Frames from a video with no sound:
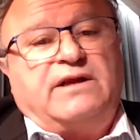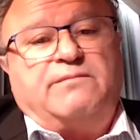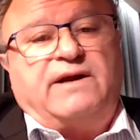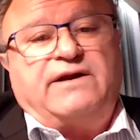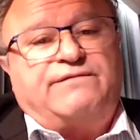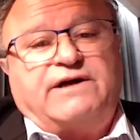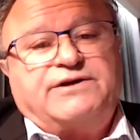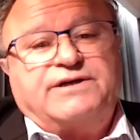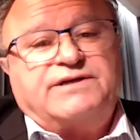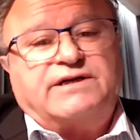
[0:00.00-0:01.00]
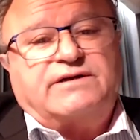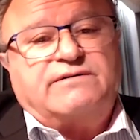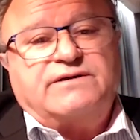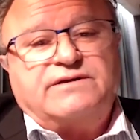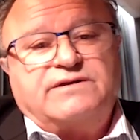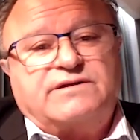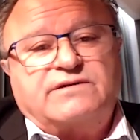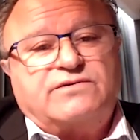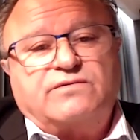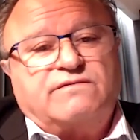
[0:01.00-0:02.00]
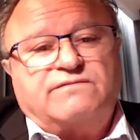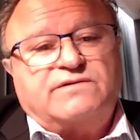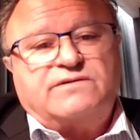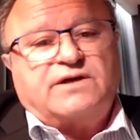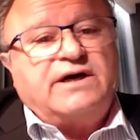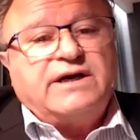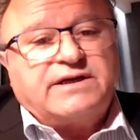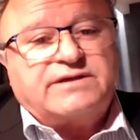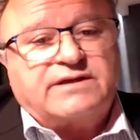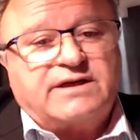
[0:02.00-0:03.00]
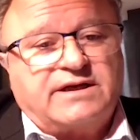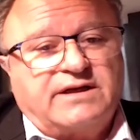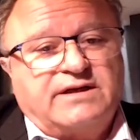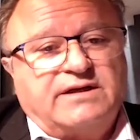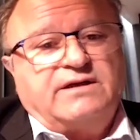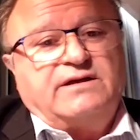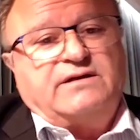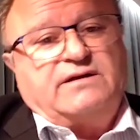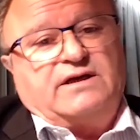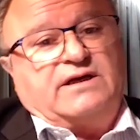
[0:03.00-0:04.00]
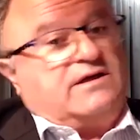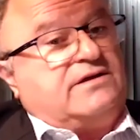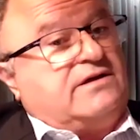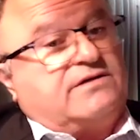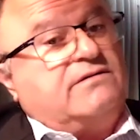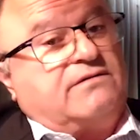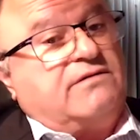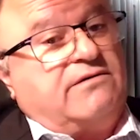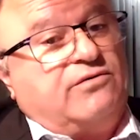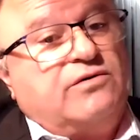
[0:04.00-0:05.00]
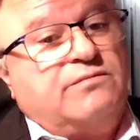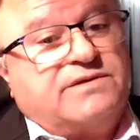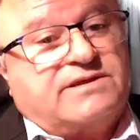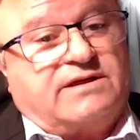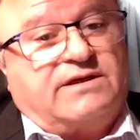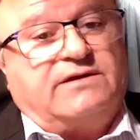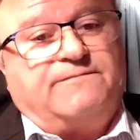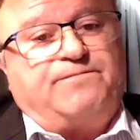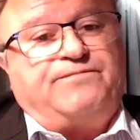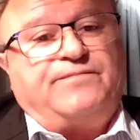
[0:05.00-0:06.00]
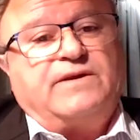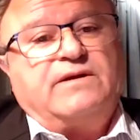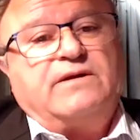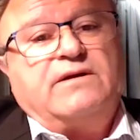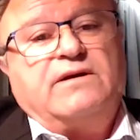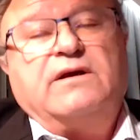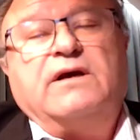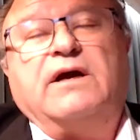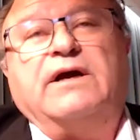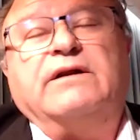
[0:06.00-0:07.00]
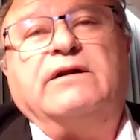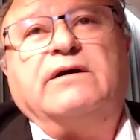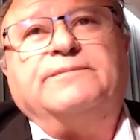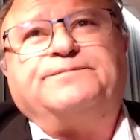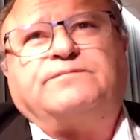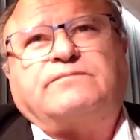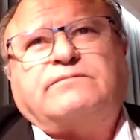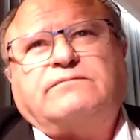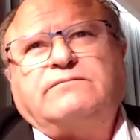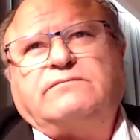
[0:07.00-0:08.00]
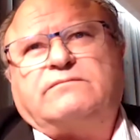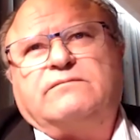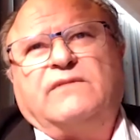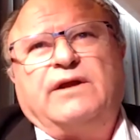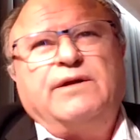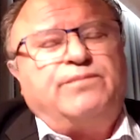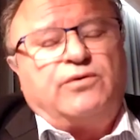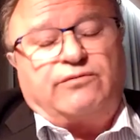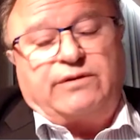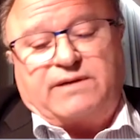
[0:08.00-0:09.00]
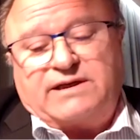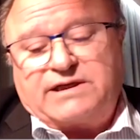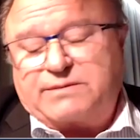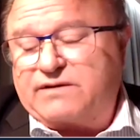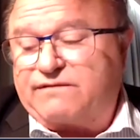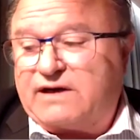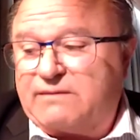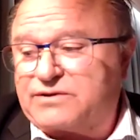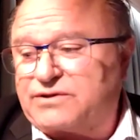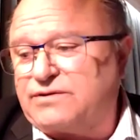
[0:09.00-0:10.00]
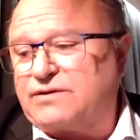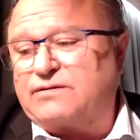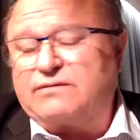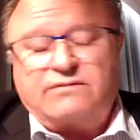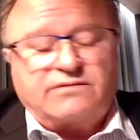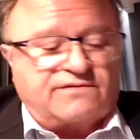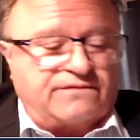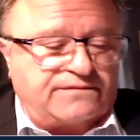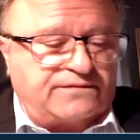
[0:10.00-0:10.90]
manufacturing sector is sort of tiny today, and it's going to grow enormously. And import replacement, pharmaceuticals,